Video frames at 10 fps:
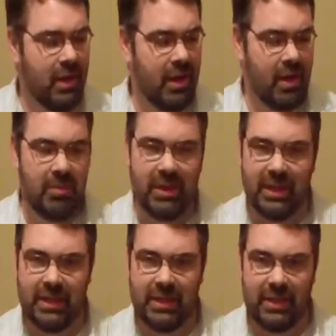uh, but
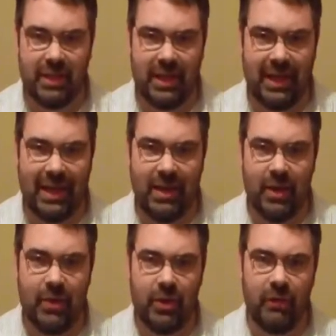this is the
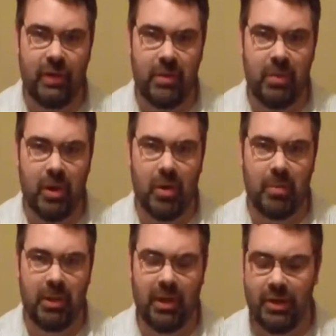Eco UV Bar
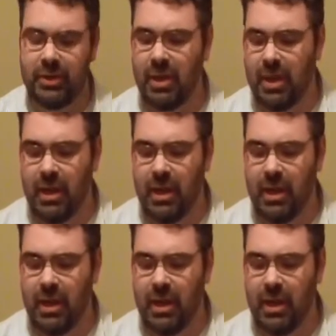Plus.